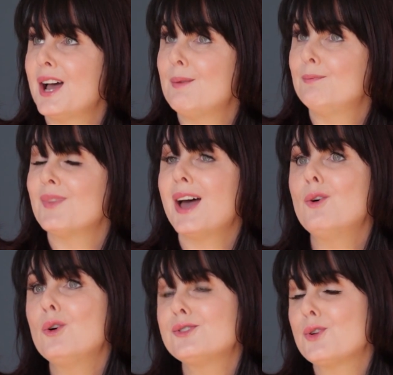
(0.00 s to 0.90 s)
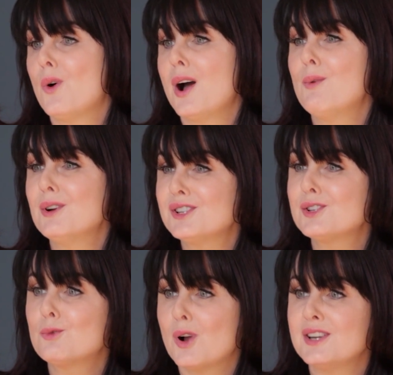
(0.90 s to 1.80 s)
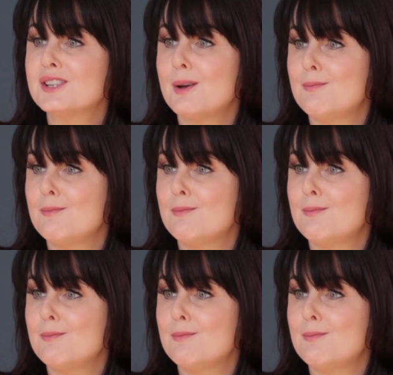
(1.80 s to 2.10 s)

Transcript: also I wanted to write